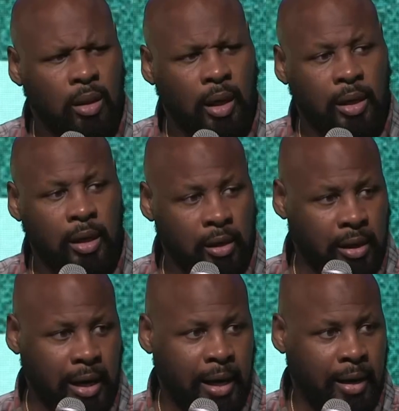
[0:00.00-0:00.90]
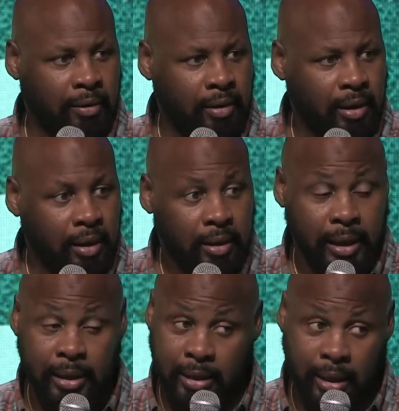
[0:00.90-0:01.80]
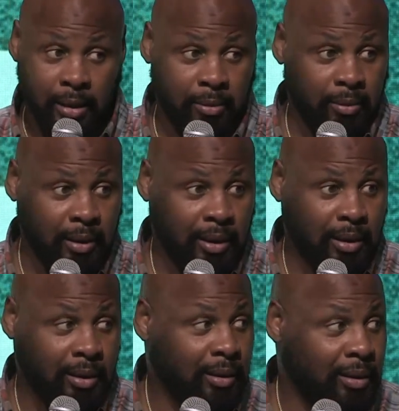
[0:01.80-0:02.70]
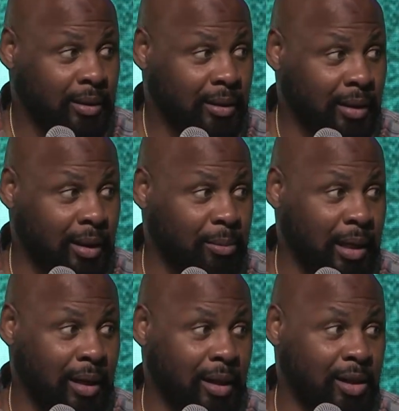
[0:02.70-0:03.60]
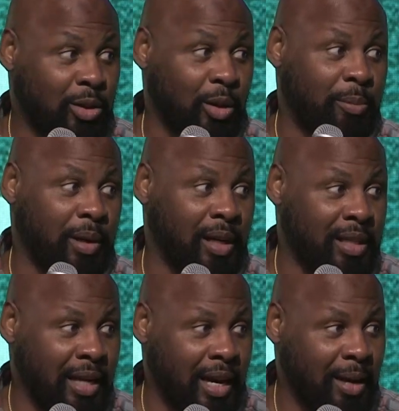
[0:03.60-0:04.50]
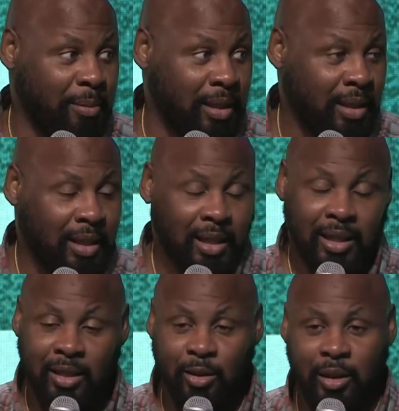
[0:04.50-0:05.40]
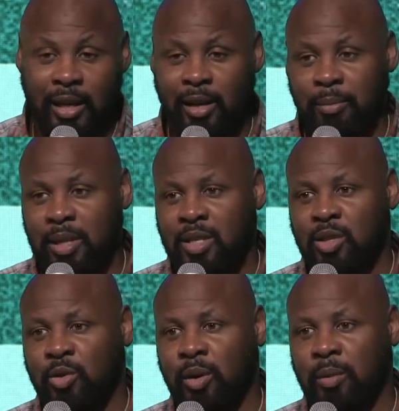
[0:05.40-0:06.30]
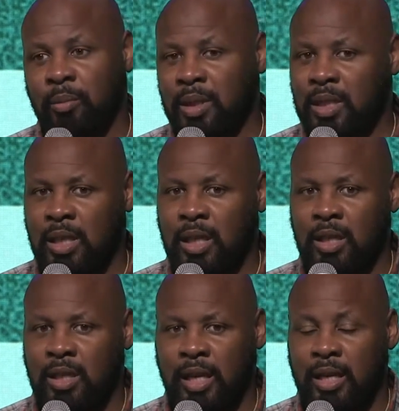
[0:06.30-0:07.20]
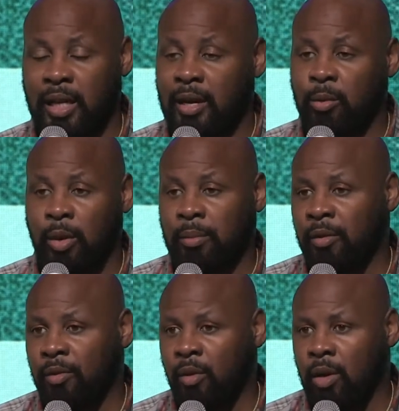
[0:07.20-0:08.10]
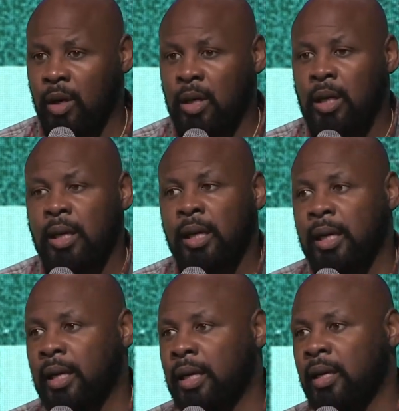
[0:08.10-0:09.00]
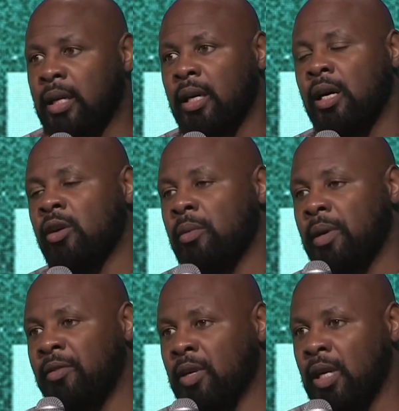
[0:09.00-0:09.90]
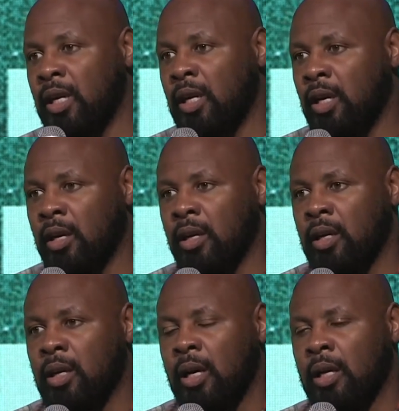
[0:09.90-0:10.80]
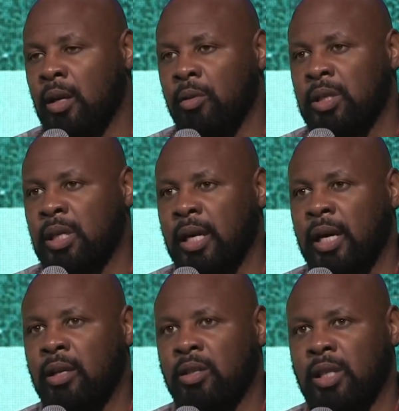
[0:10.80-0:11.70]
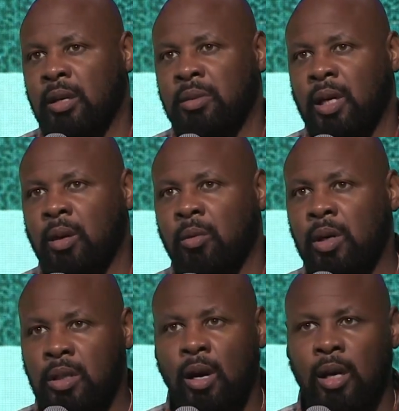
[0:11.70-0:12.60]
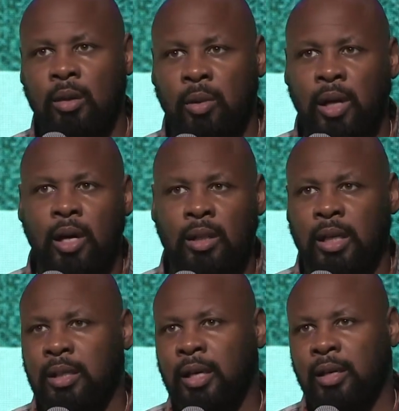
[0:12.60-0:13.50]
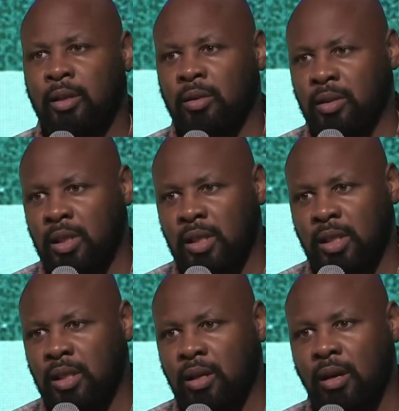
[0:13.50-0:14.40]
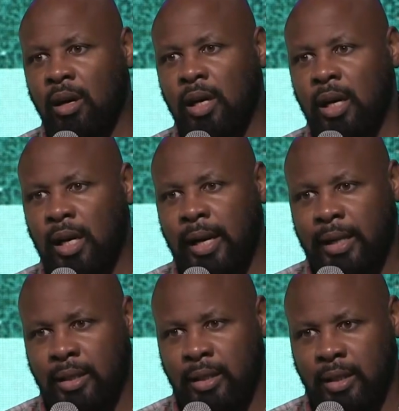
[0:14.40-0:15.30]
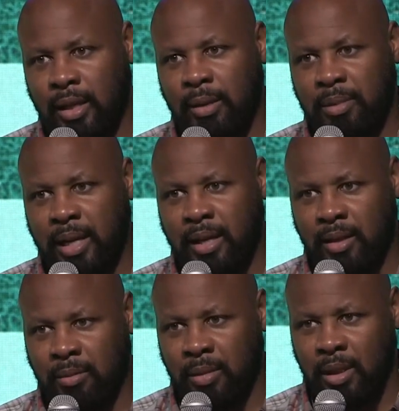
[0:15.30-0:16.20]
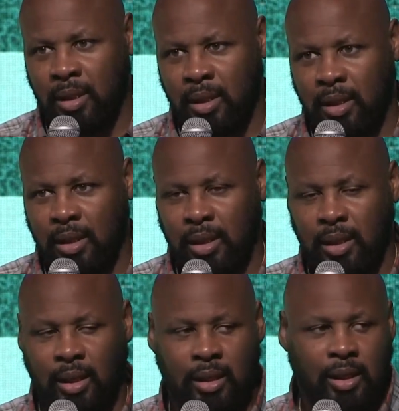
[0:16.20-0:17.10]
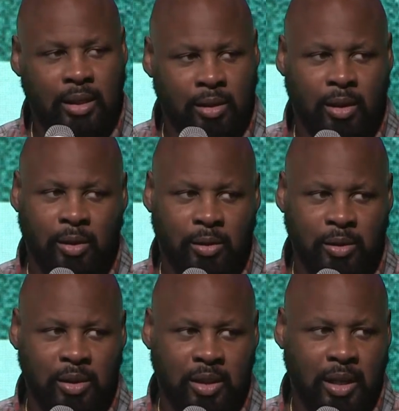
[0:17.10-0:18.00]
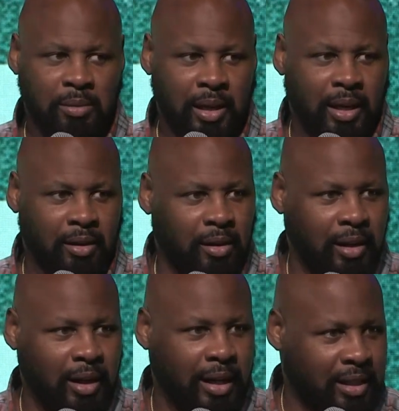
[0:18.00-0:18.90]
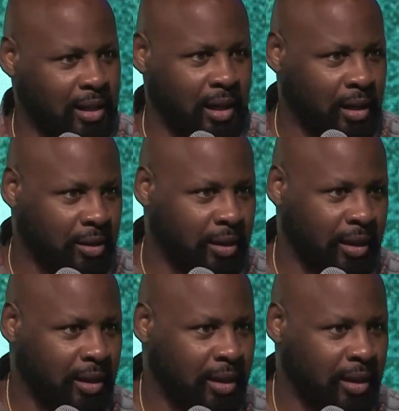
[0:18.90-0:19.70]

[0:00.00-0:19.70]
A year and a half. That deep. You didn't been here a short period of time and you led a mission trip. But she, did, she had led one before. And get in here, get hungry. But if you get in here, I think when she came though, she kept saying, "What's all? What all the things I can do?" She just took all our classes and kept taking them. And then you know, you just kept taking all the classes. She hungry.